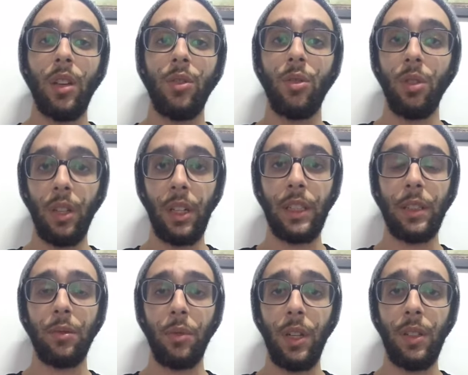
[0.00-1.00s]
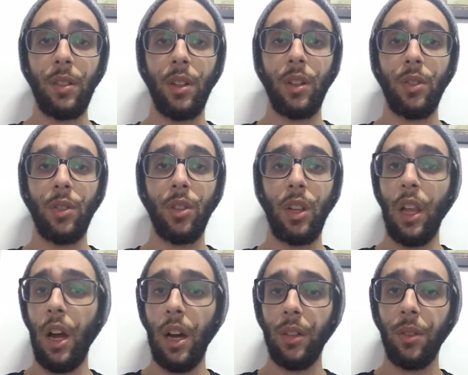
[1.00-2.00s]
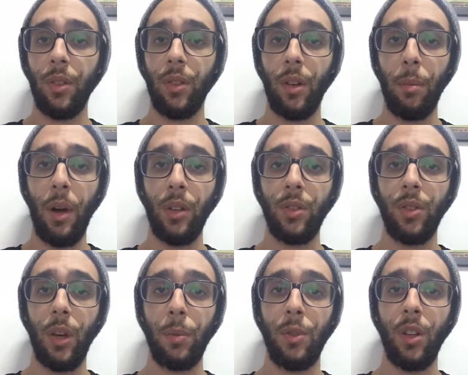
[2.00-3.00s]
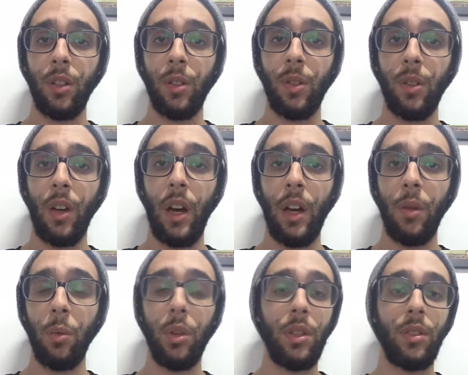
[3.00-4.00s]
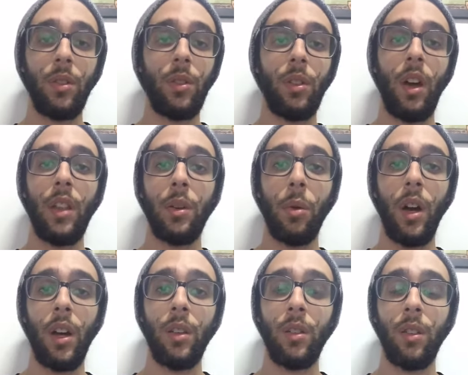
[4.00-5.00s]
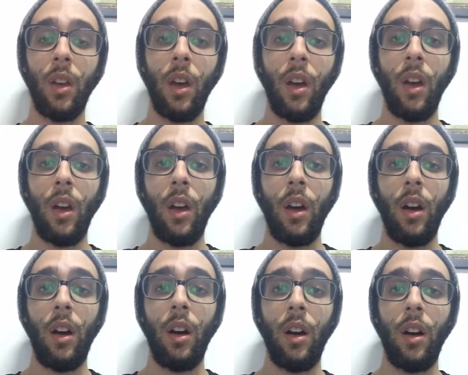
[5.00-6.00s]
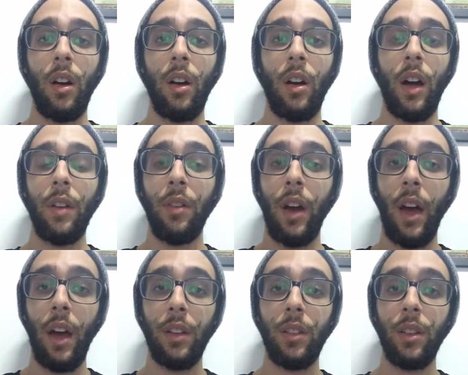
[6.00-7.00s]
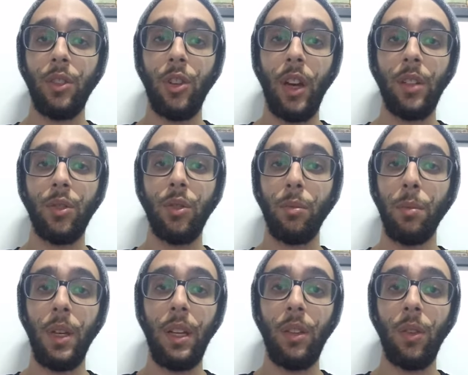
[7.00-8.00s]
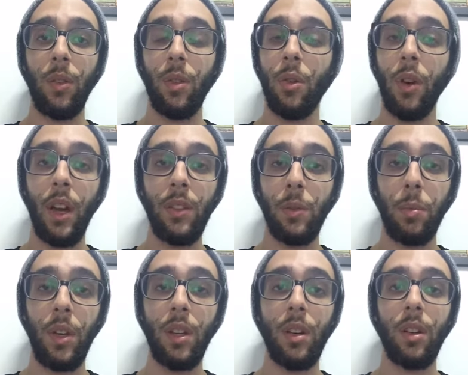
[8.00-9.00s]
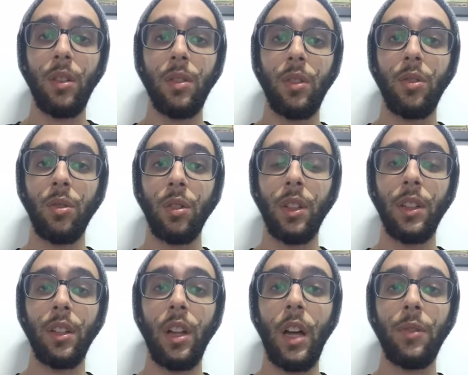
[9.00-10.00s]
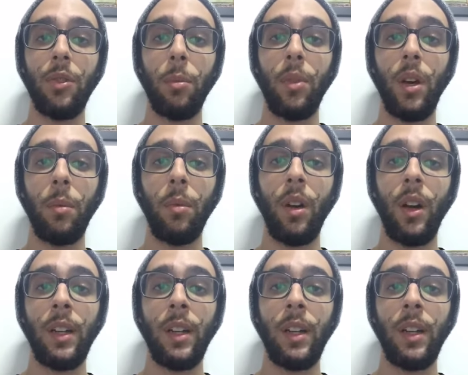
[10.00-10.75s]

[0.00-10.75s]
to learn and research a lot about subjects I wouldn't otherwise. I've had the chance to meet great speakers and to learn a lot from them,